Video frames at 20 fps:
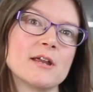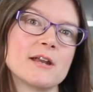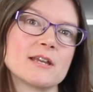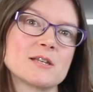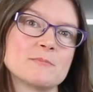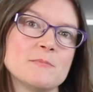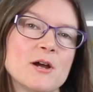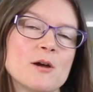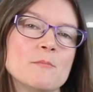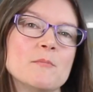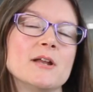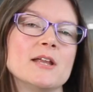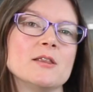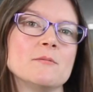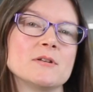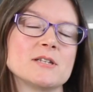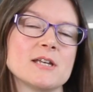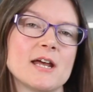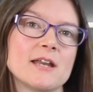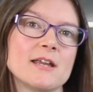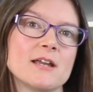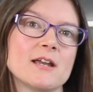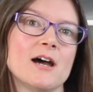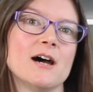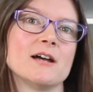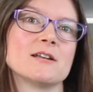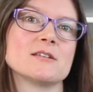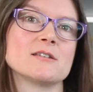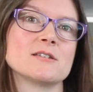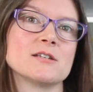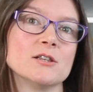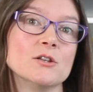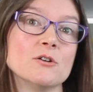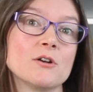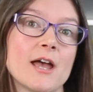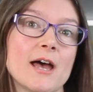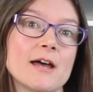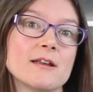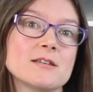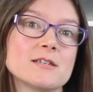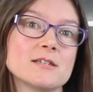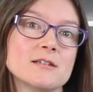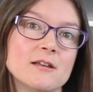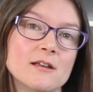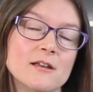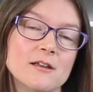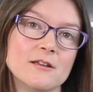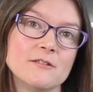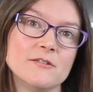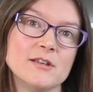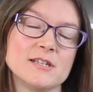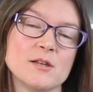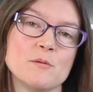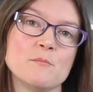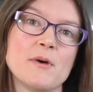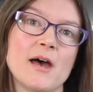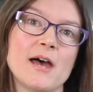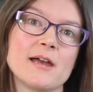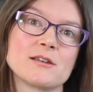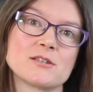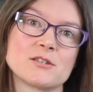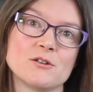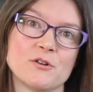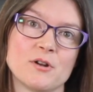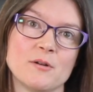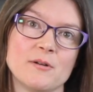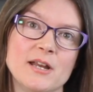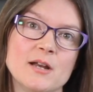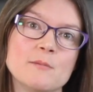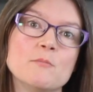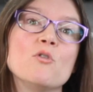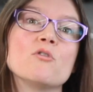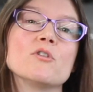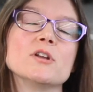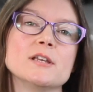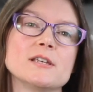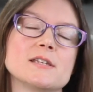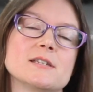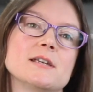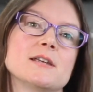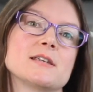an experiment in the Botanic Gardens to look at these impacts in a more realistic